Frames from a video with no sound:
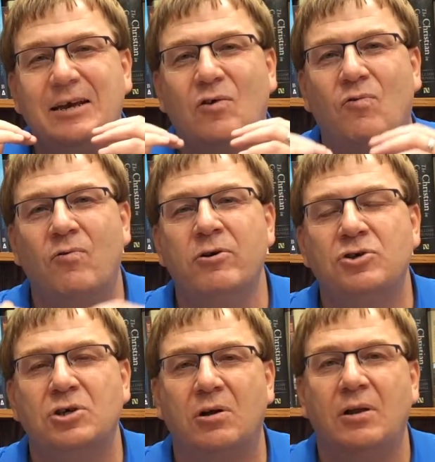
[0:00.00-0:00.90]

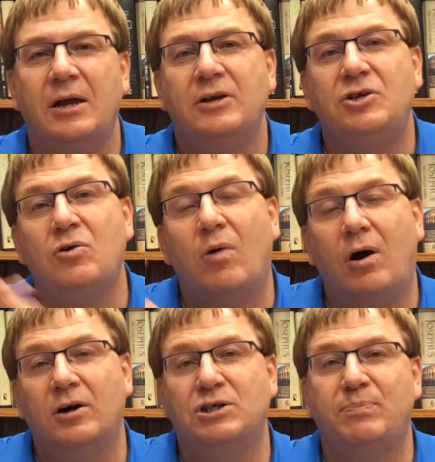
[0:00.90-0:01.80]
crucial to
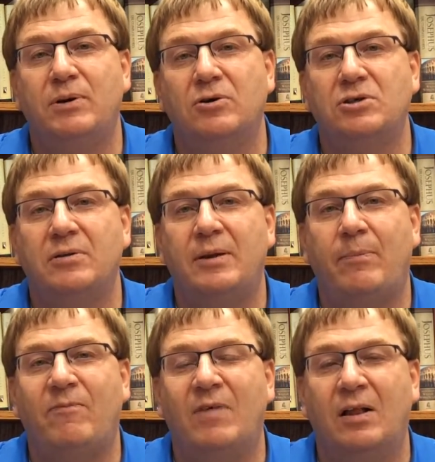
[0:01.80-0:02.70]
our spiritual
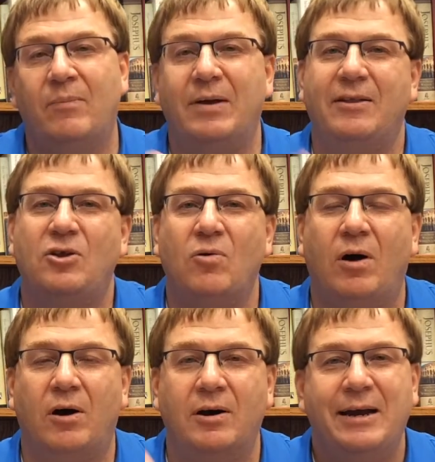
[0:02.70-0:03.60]
development, to
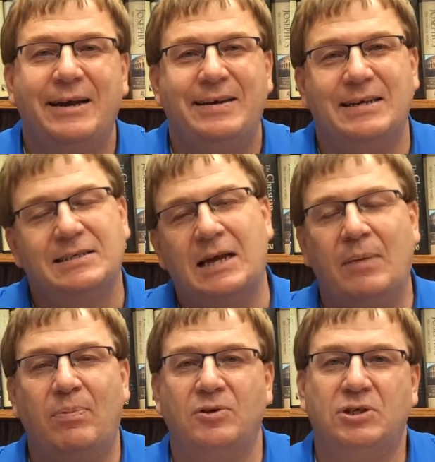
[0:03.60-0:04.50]
our
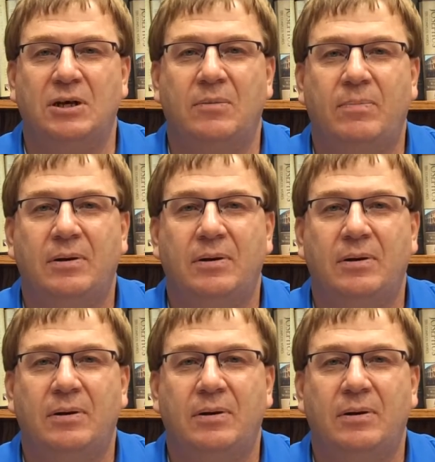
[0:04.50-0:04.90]
discipleship.